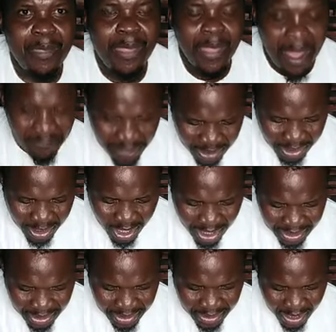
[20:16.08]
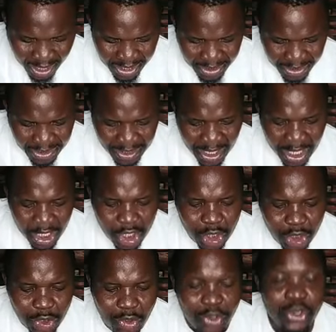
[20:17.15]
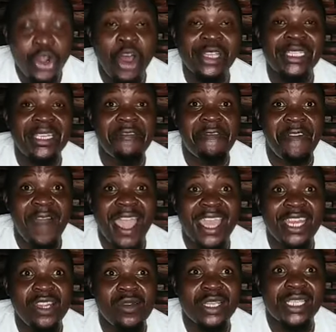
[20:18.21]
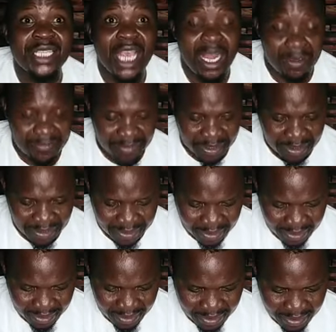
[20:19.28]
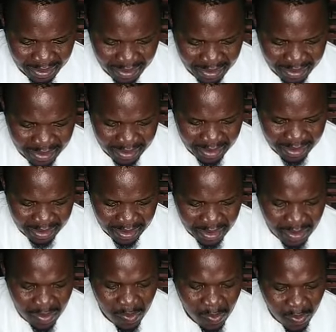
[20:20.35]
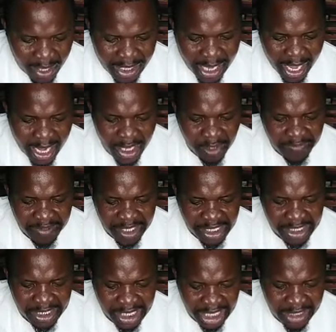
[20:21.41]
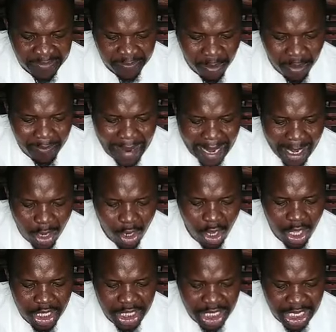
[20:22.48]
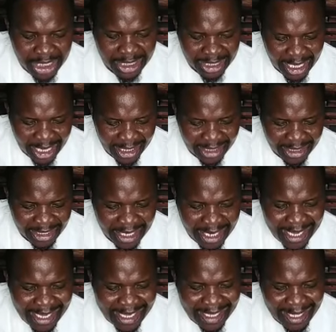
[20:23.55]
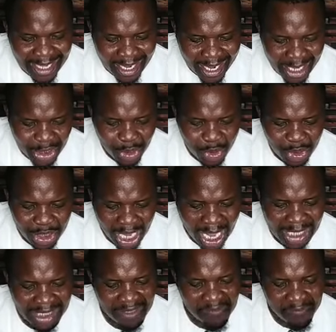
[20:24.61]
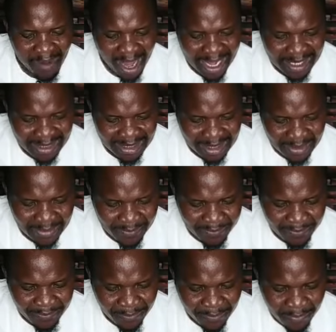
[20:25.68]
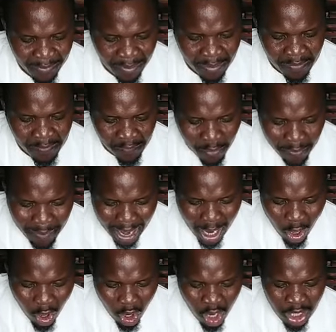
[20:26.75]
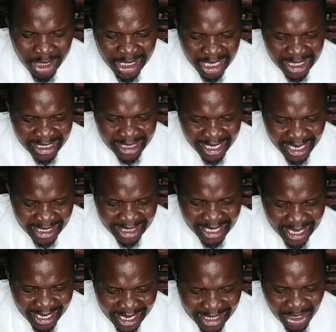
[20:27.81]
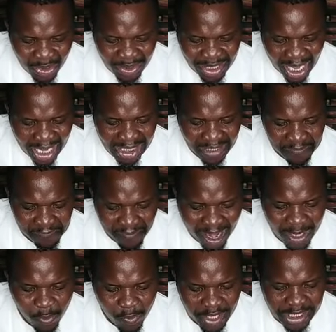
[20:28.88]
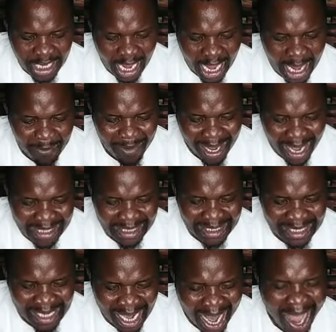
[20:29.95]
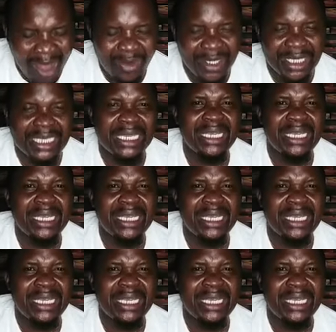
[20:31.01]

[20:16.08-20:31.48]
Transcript: Leviticus, it says, Do not defile yourselves with any of these things, for by all these things the nations are defiled. For by all these things the nations are defiled, which I am casting out